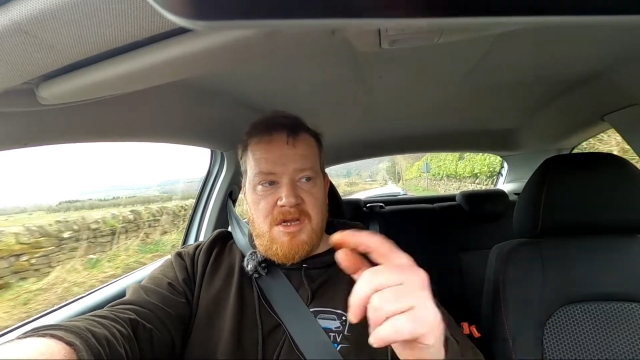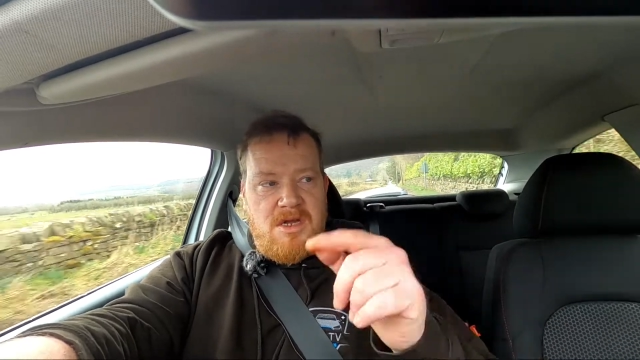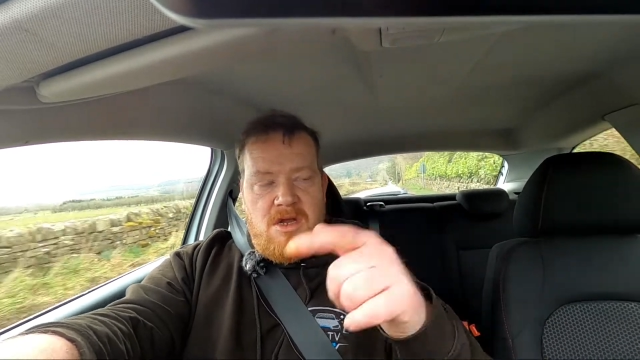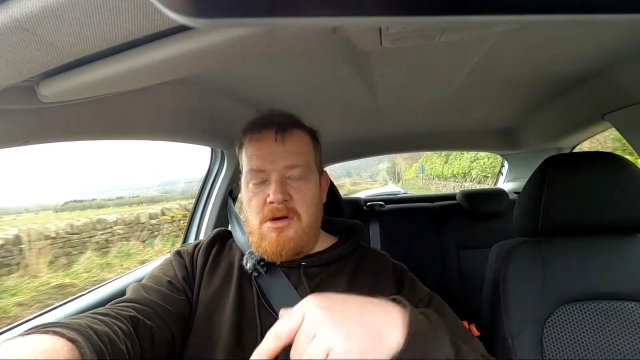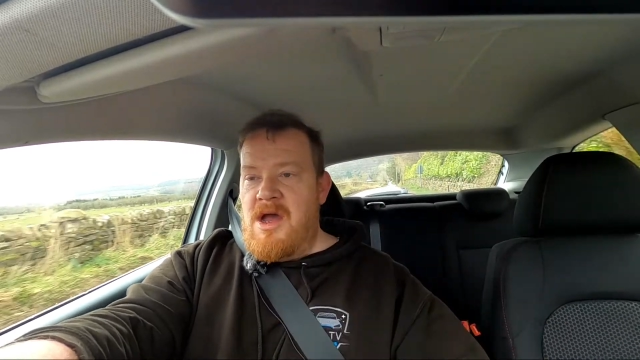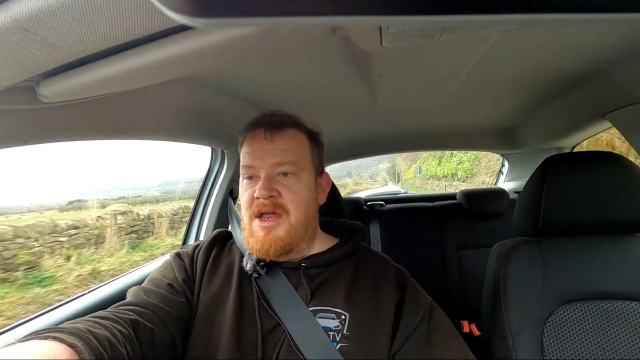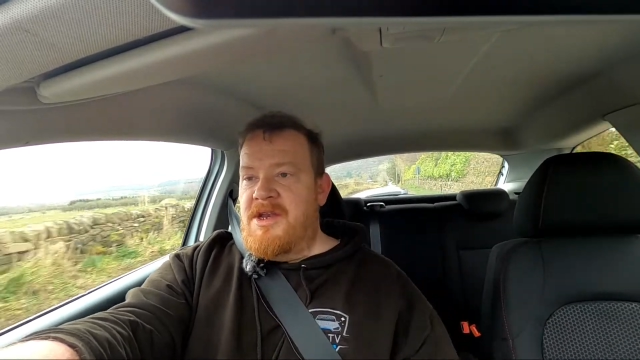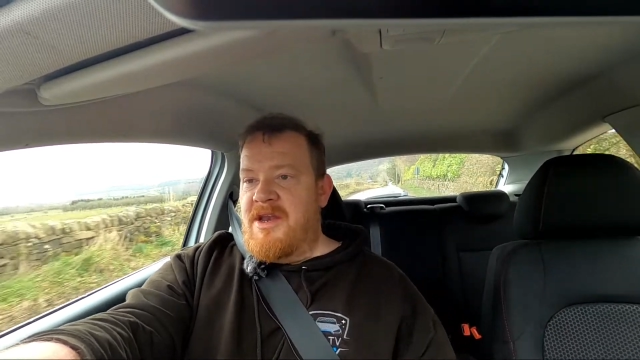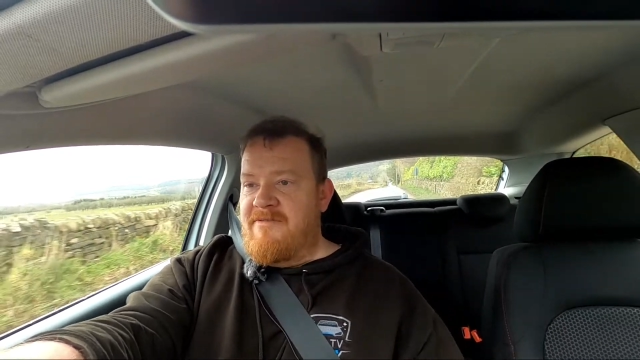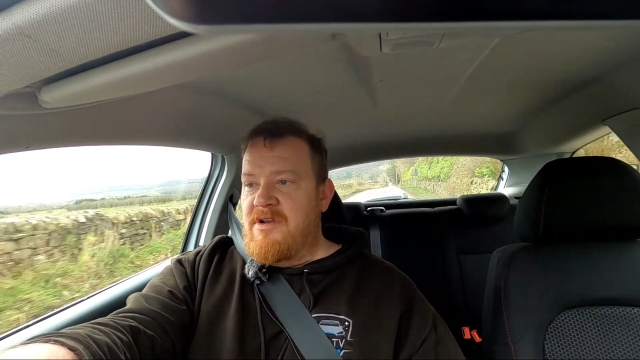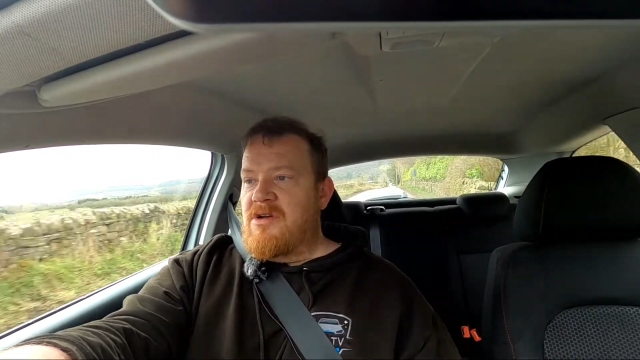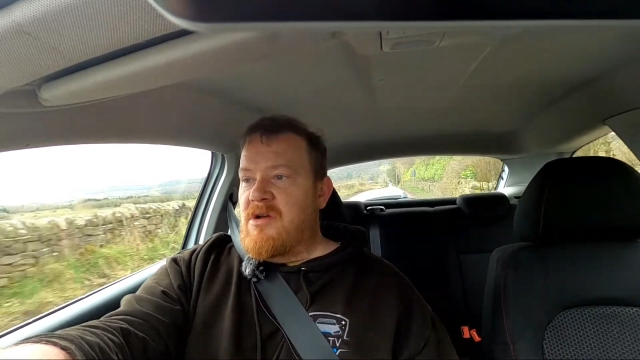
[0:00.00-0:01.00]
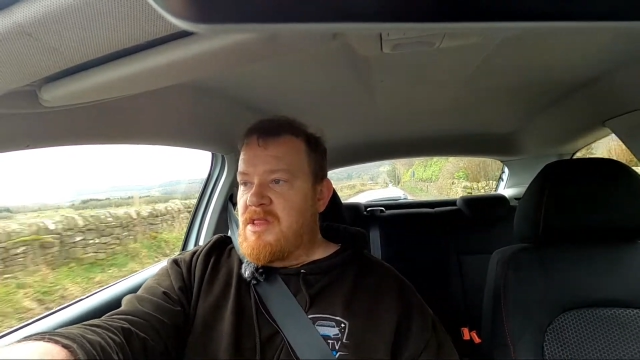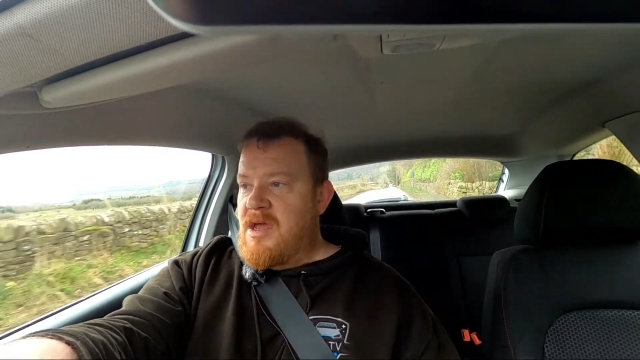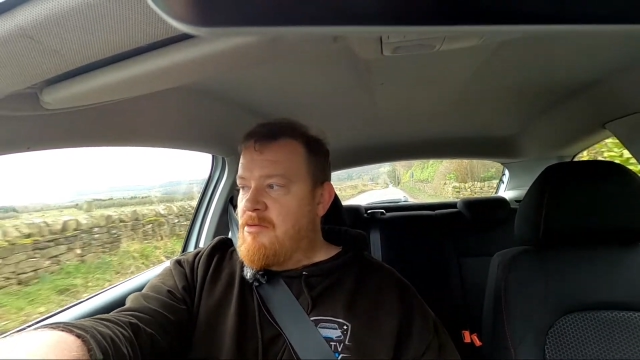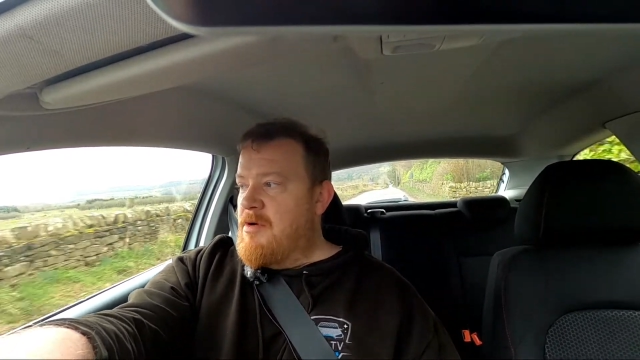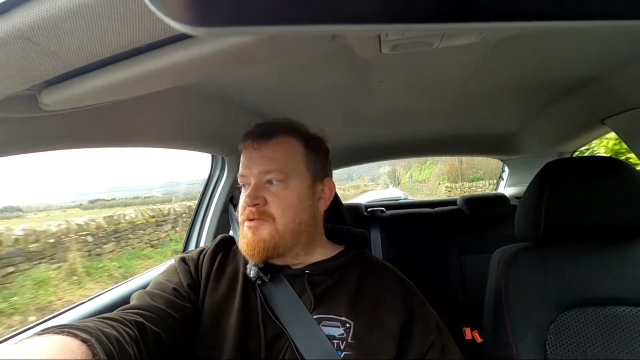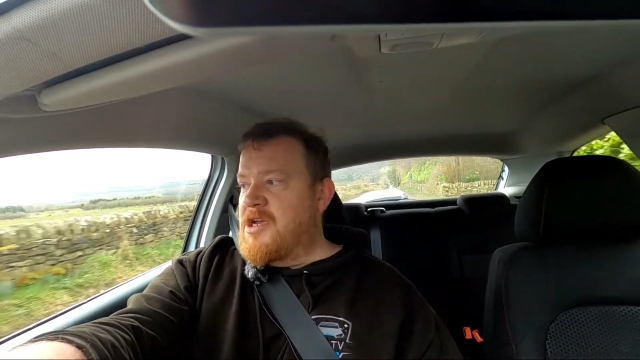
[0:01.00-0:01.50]
go ahead and have a look on their
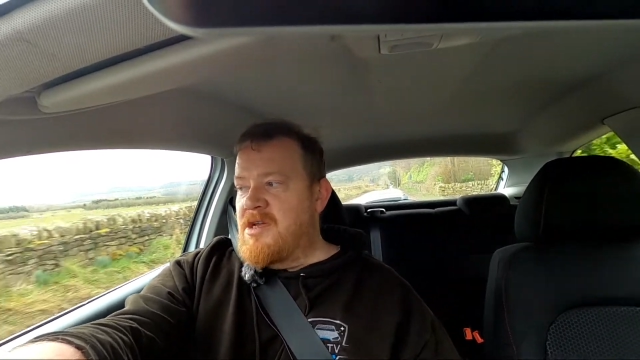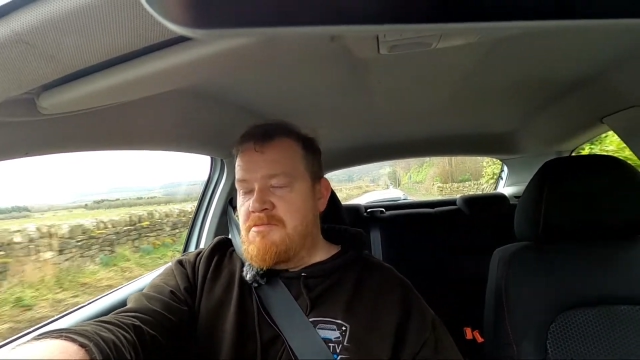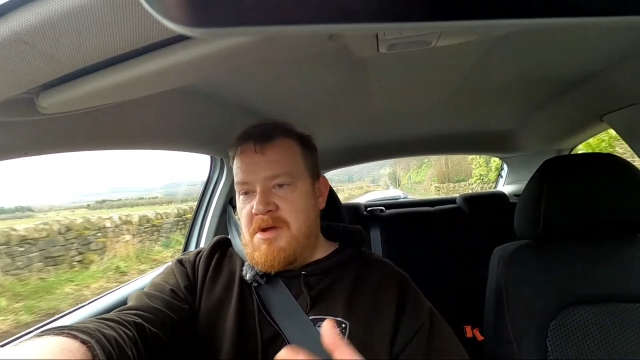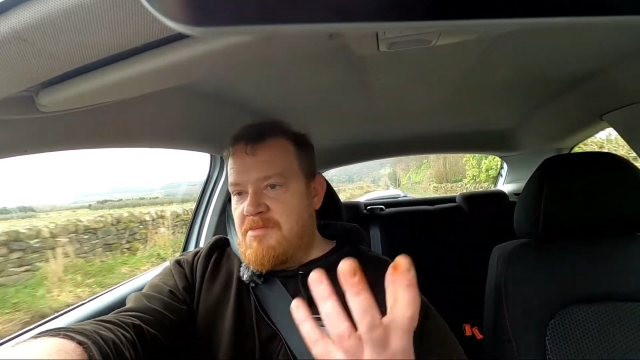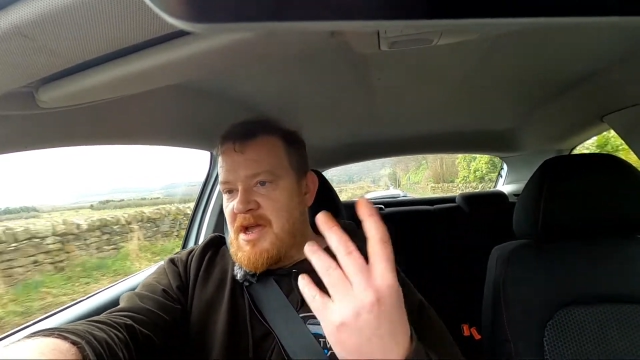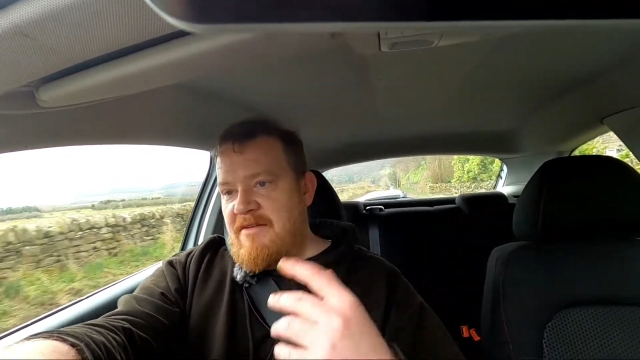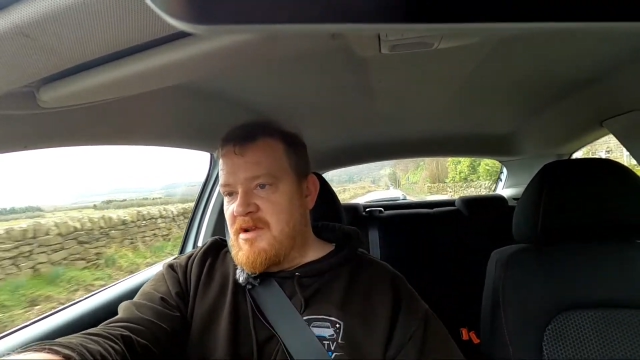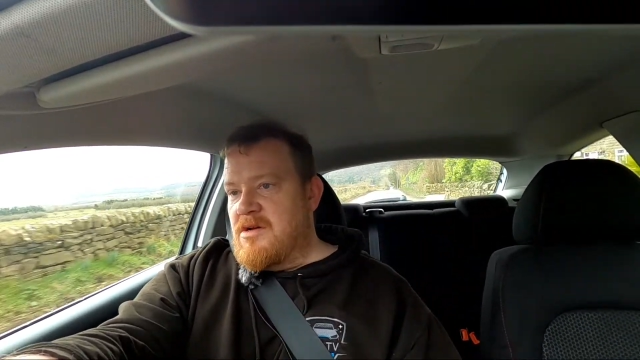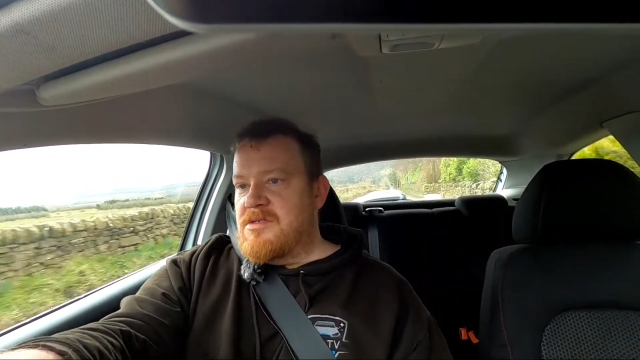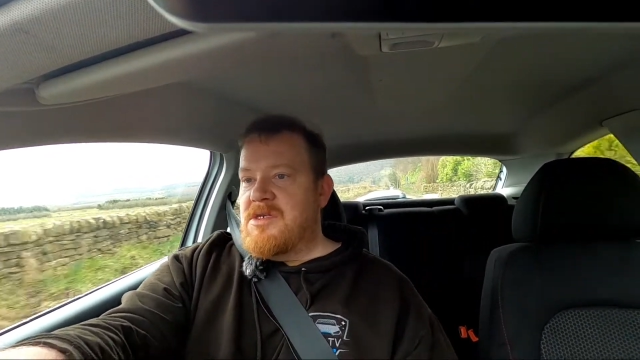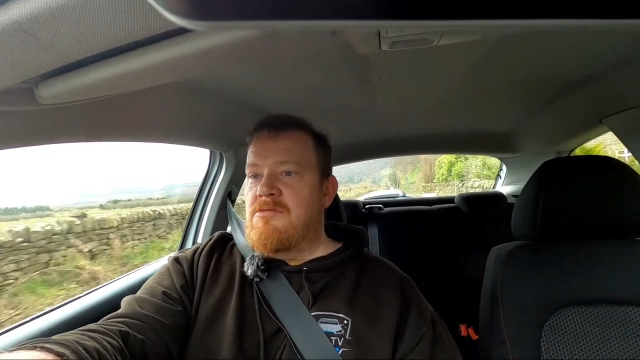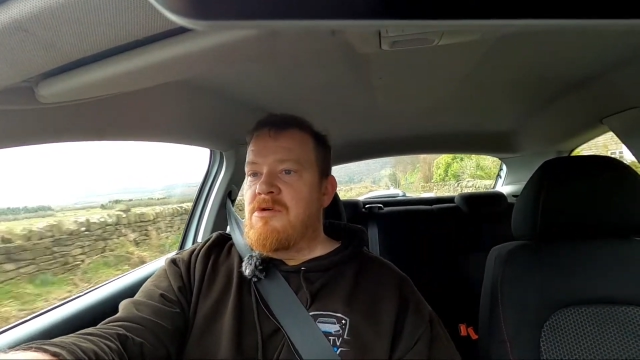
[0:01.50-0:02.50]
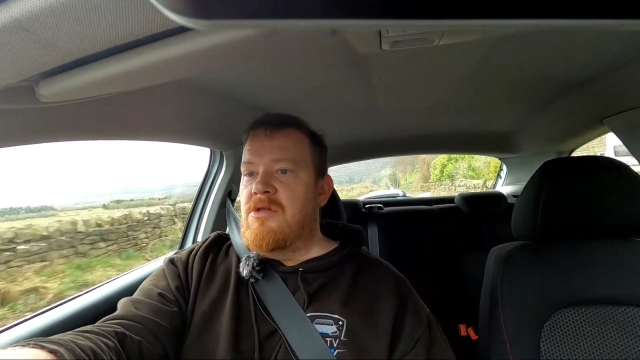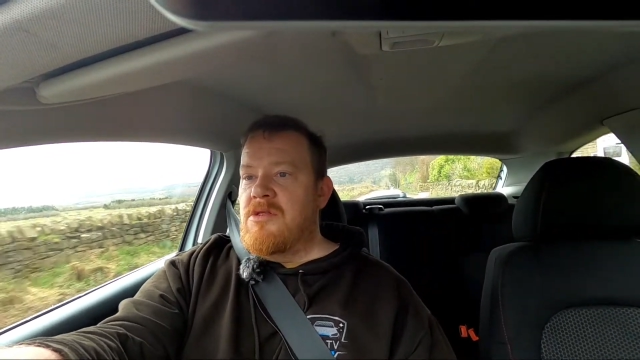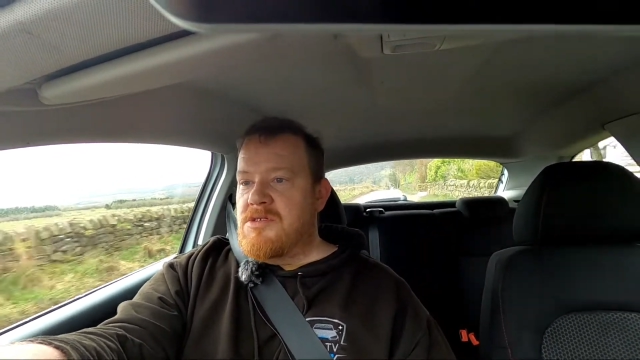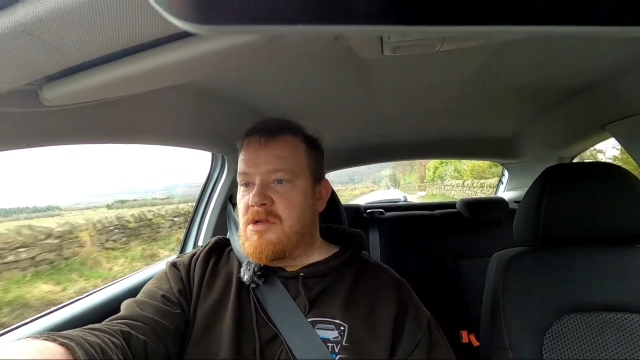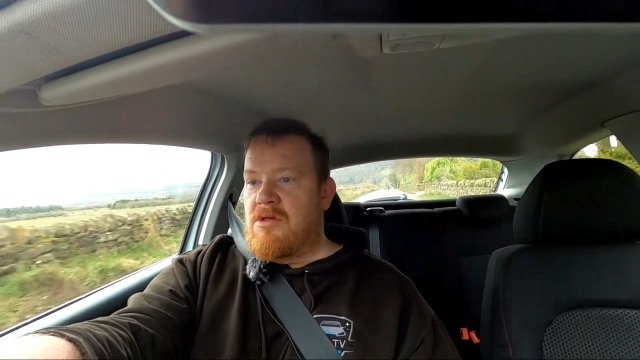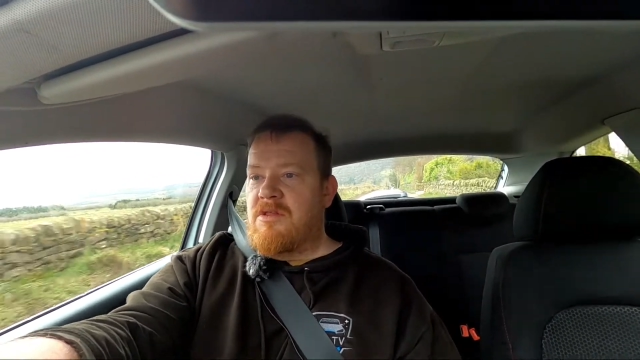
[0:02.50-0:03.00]
website. Maybe have a look, see what other
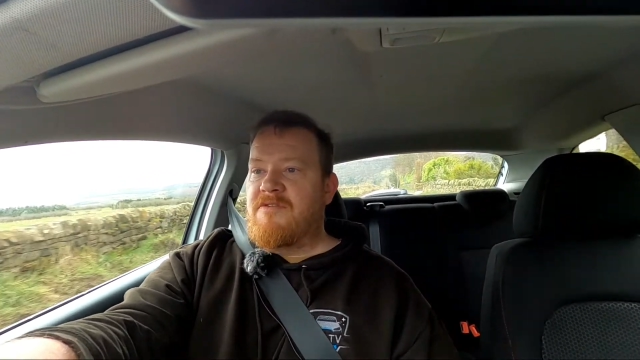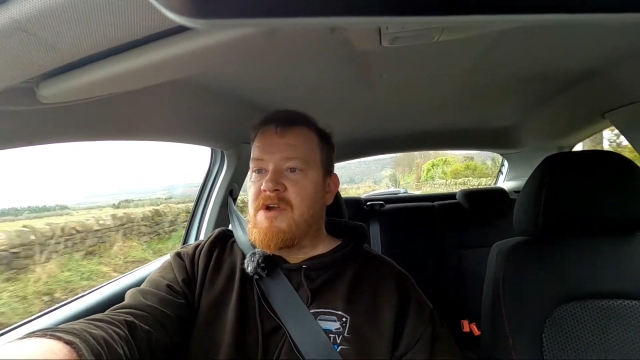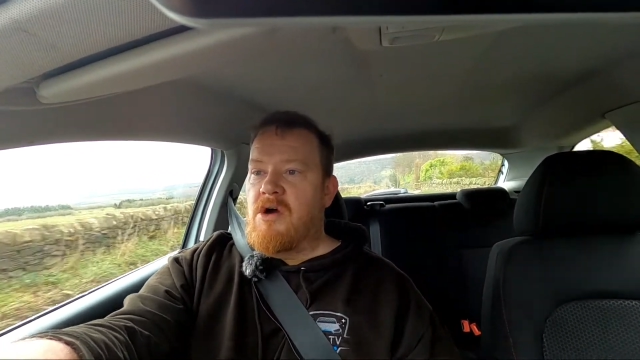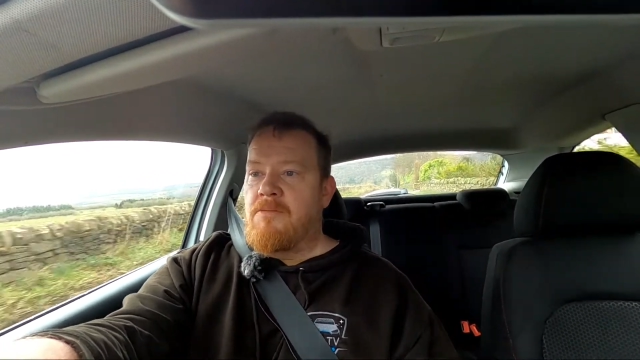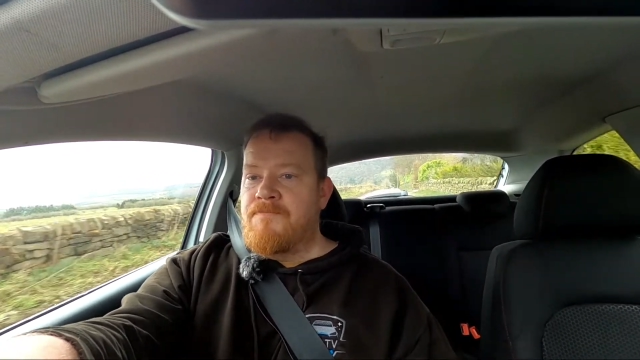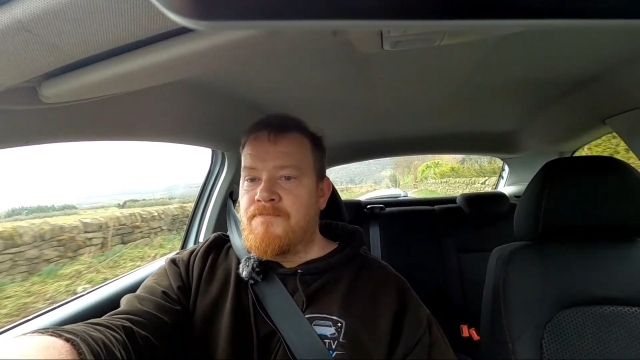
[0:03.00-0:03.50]
stock they've got.